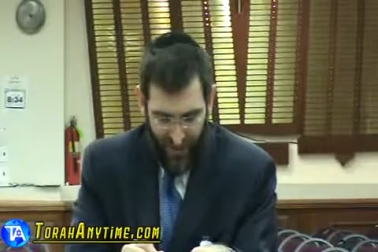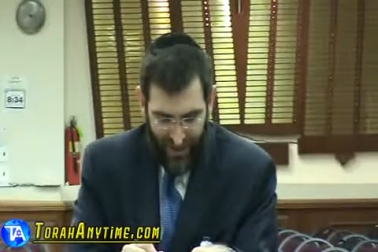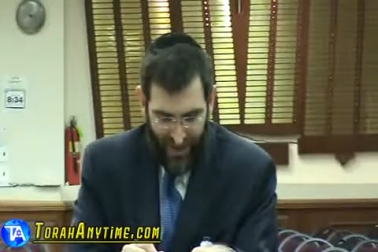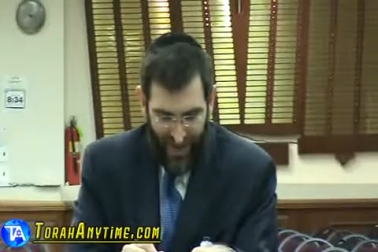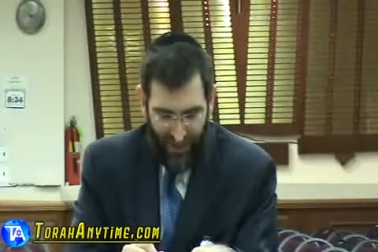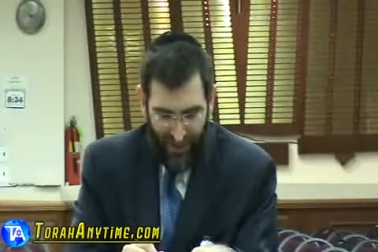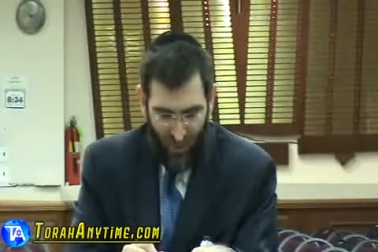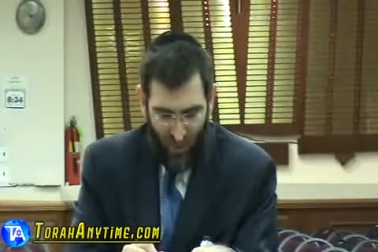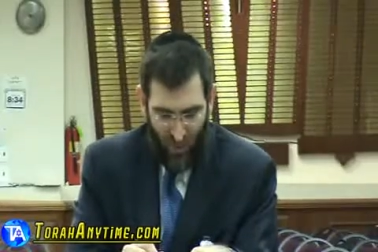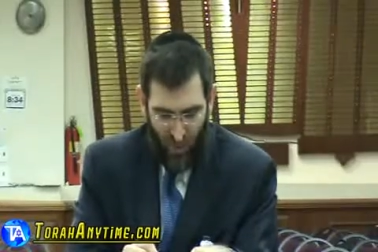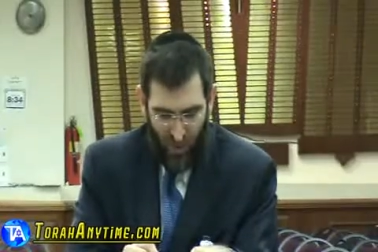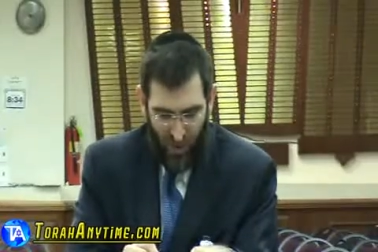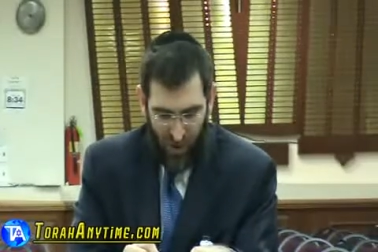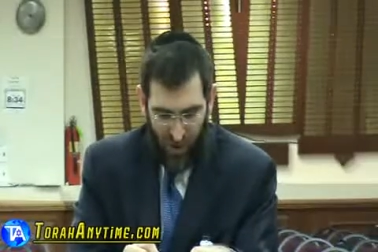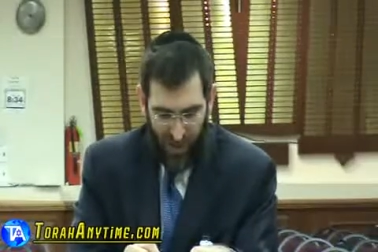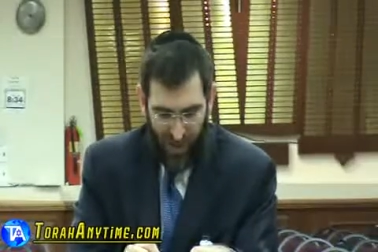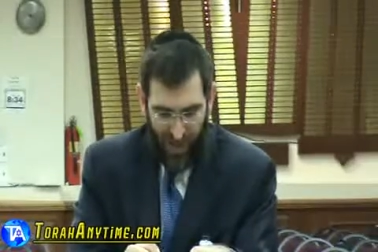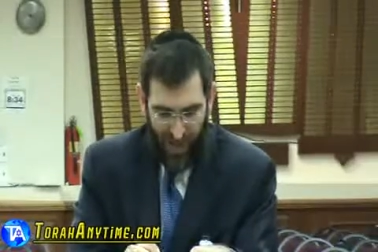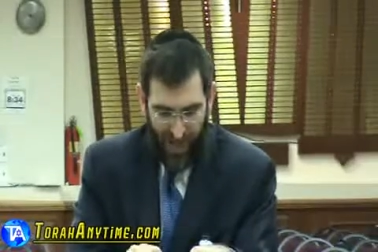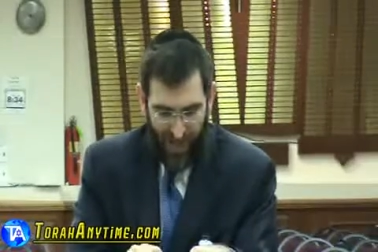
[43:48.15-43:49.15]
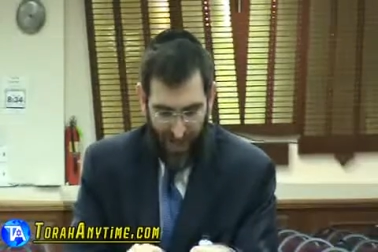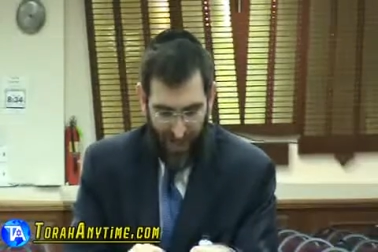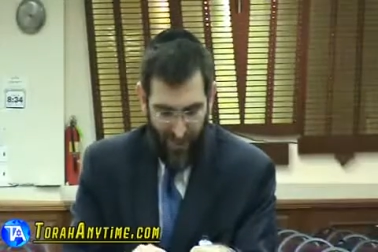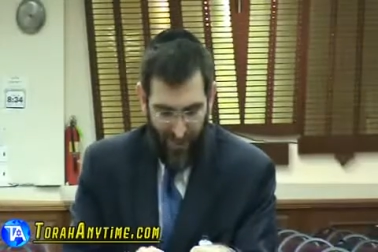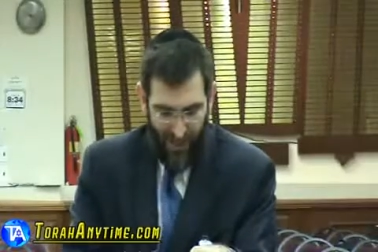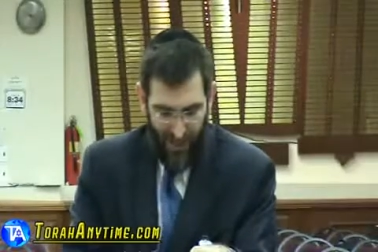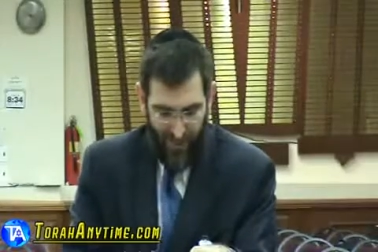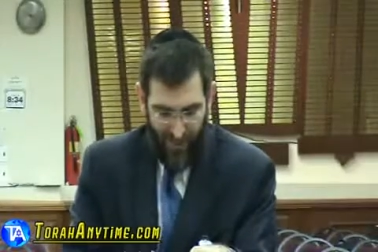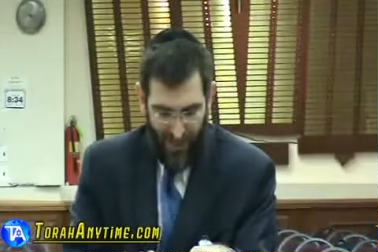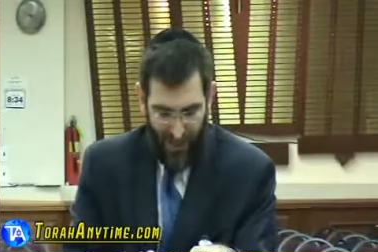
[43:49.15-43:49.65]
He says, I have a question to
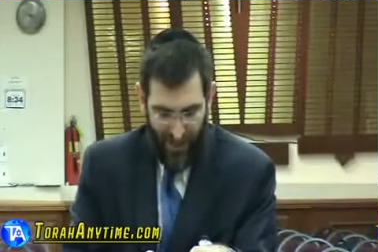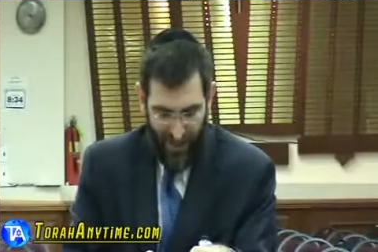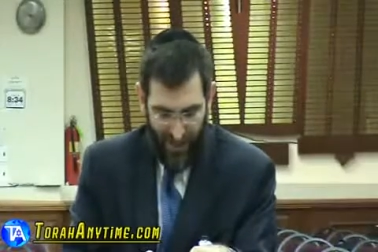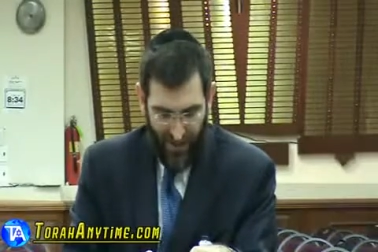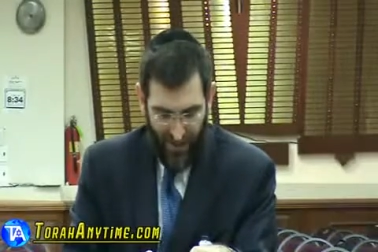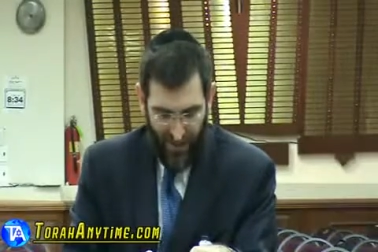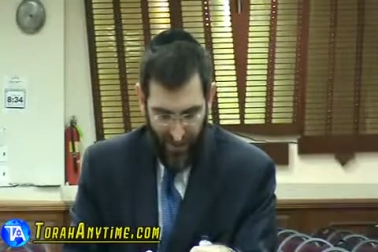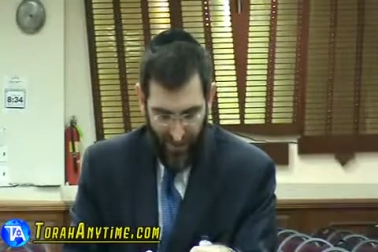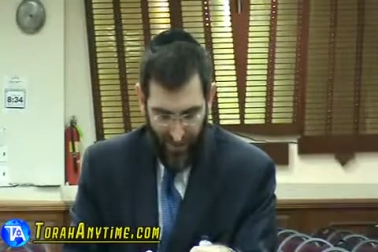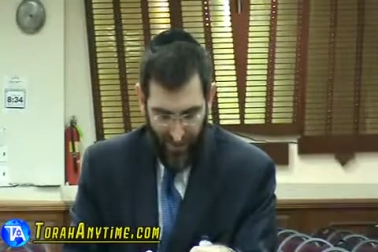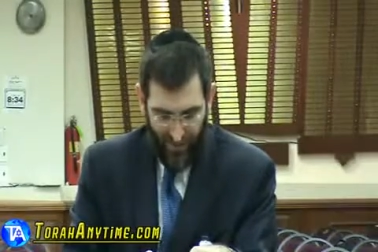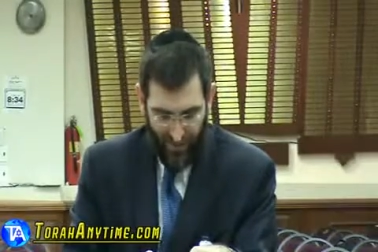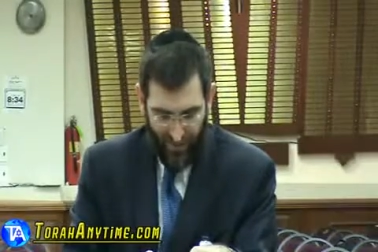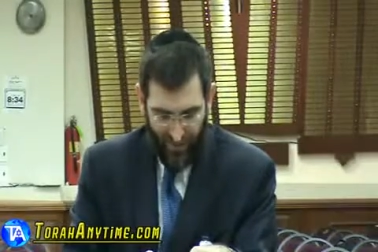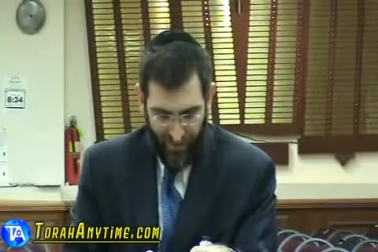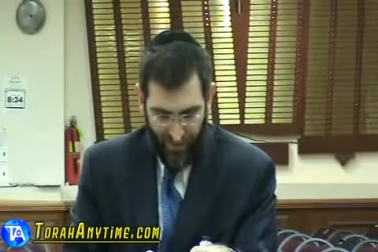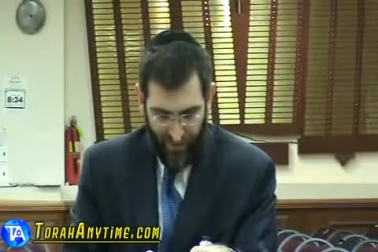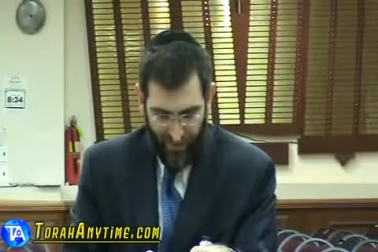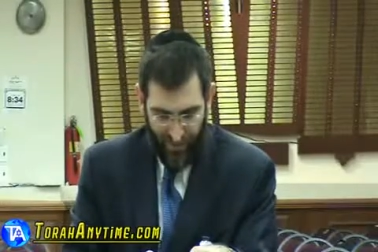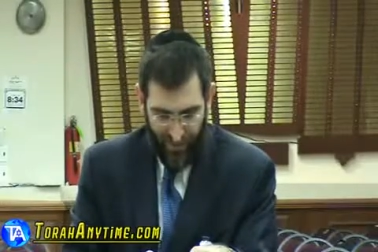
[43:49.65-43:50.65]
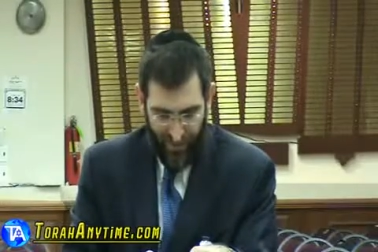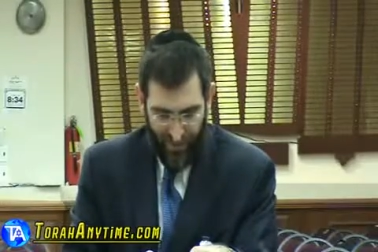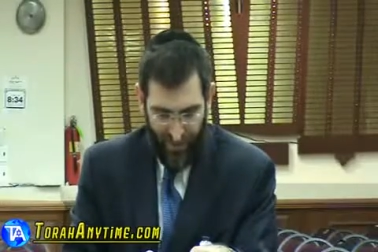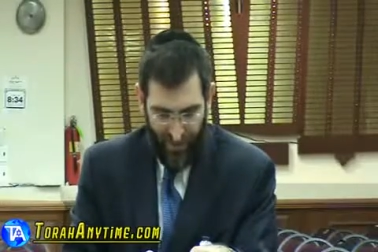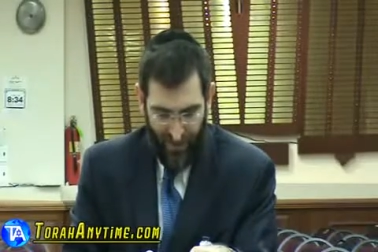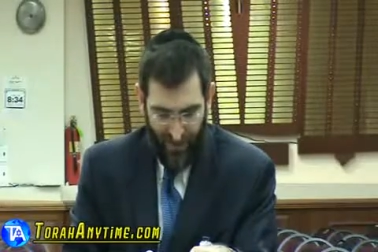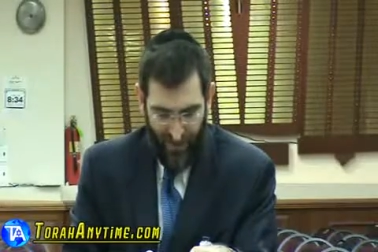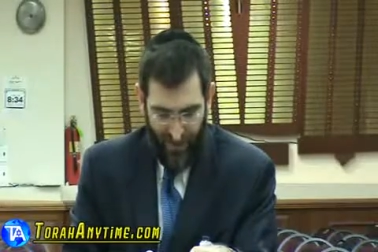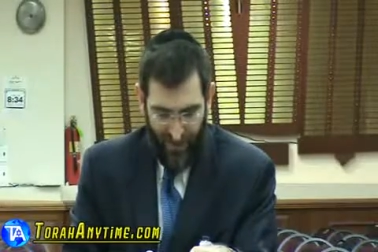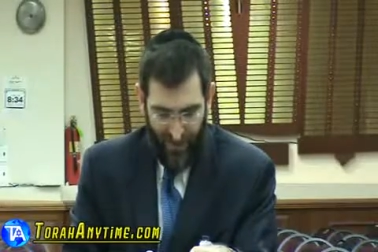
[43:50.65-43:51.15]
ask, the man began.
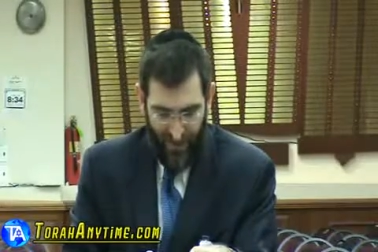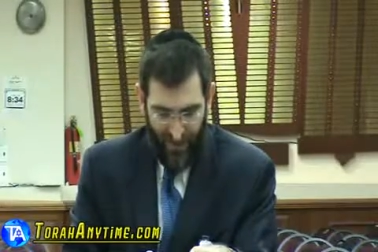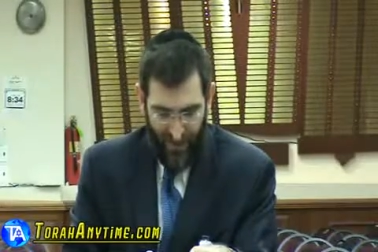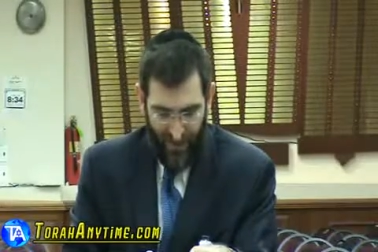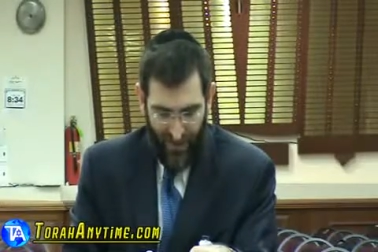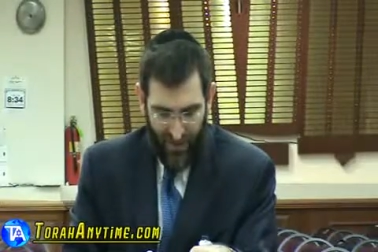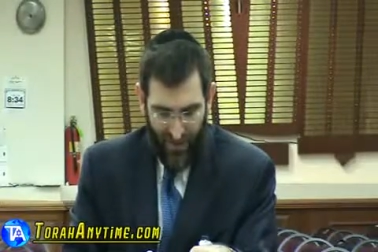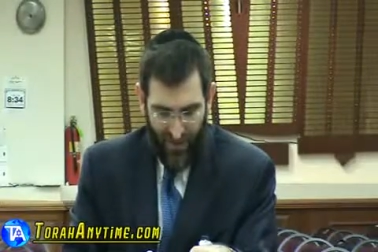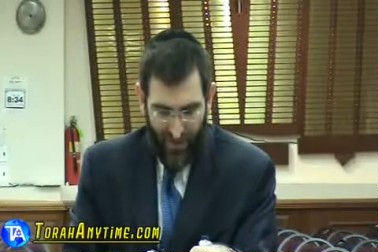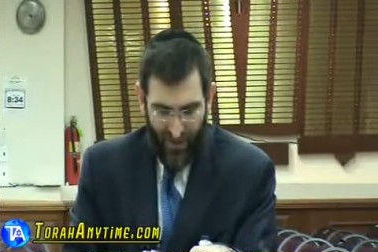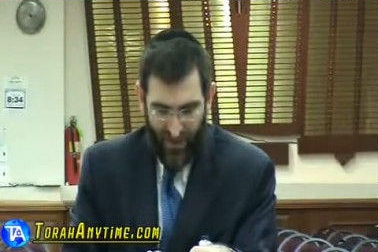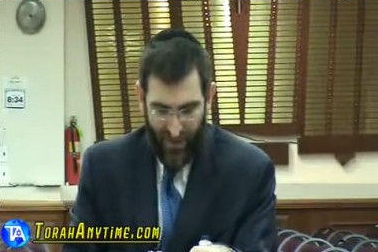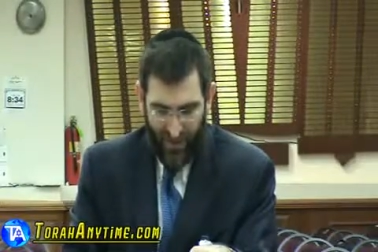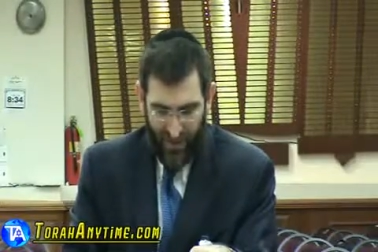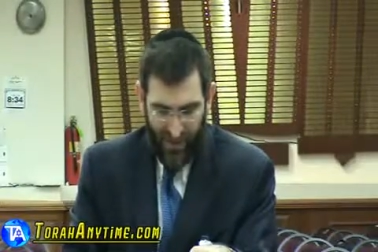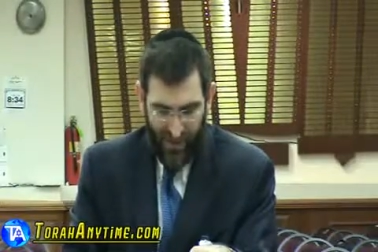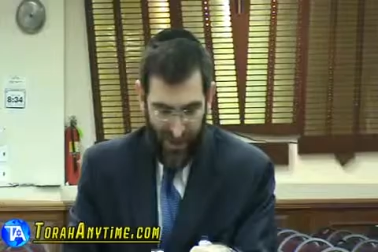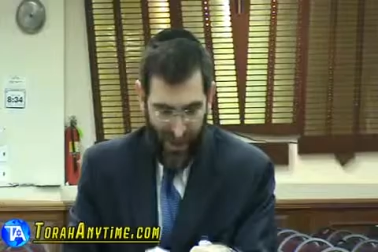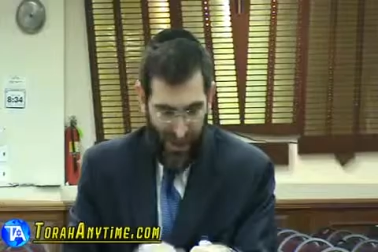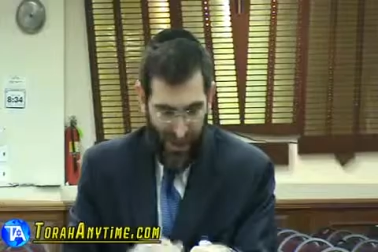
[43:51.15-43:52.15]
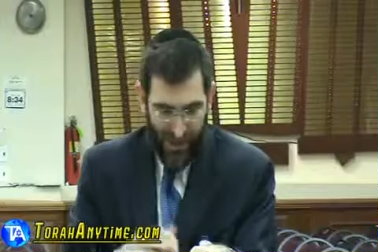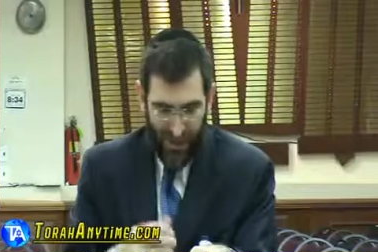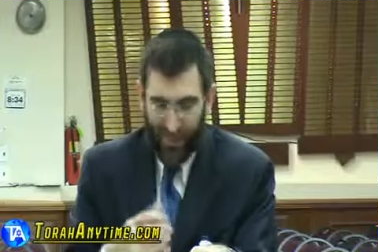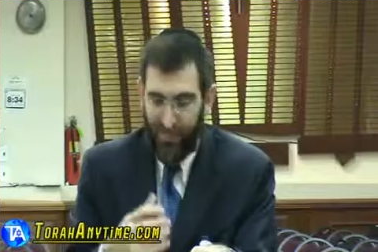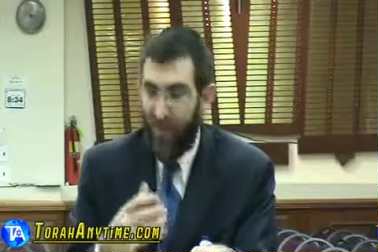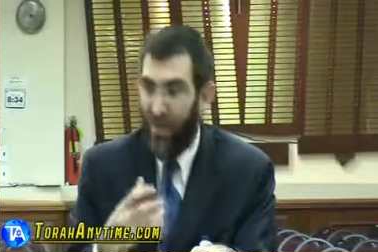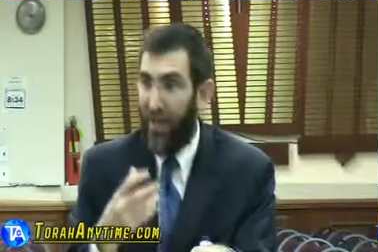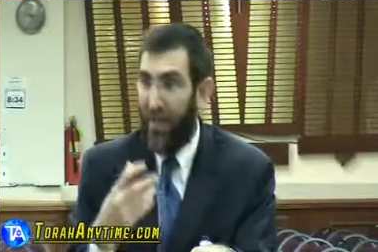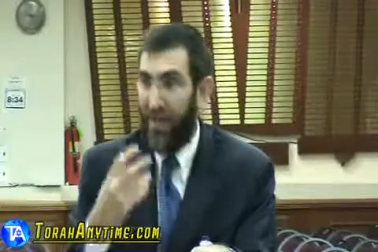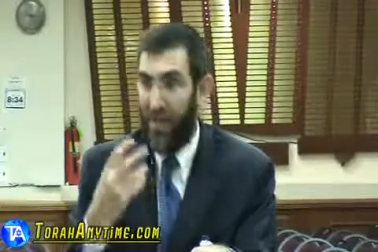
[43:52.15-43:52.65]
So Hill says,
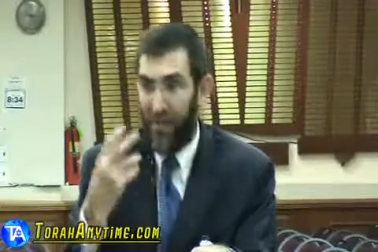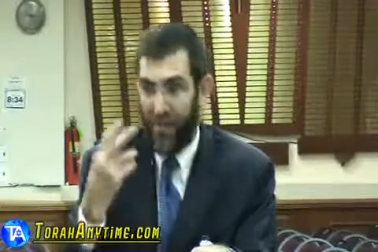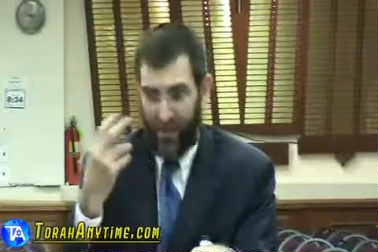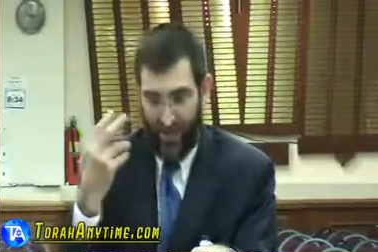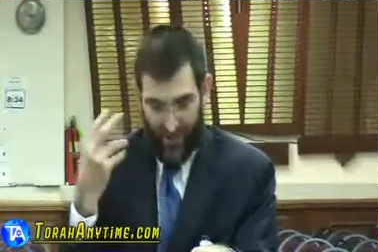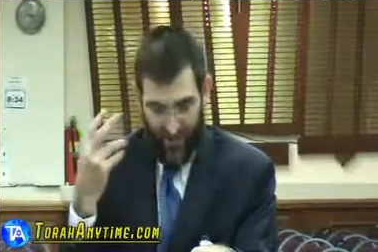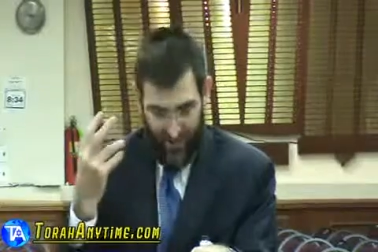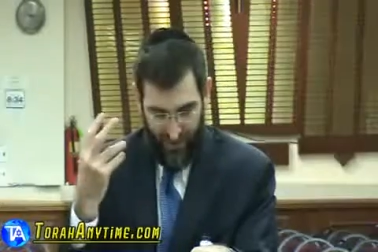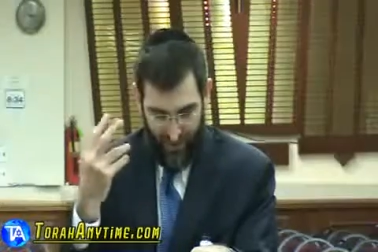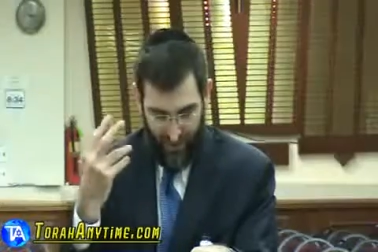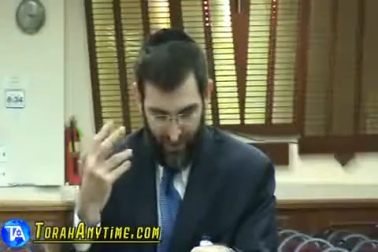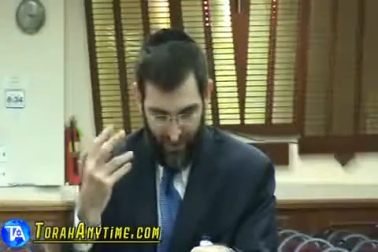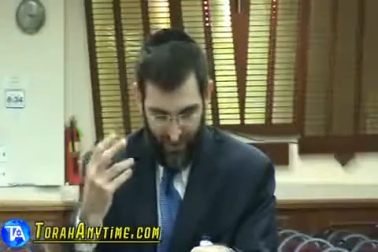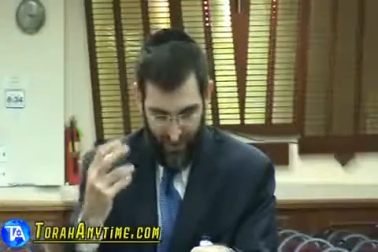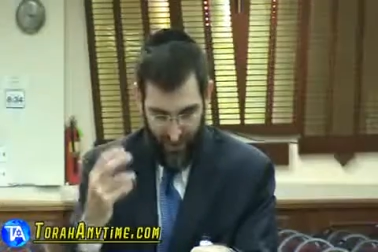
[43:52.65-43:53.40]
Ask my son.